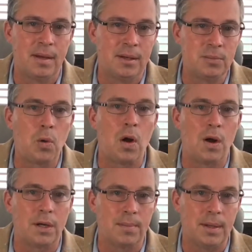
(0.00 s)
there's more
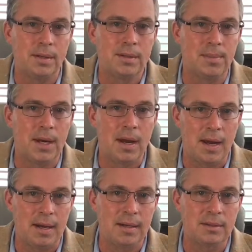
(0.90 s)
argument to be
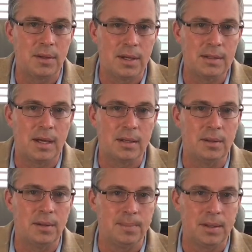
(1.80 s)
had, and so they take a
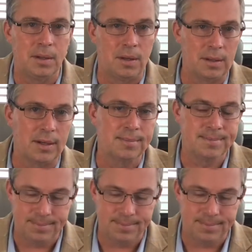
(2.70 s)
little bit longer.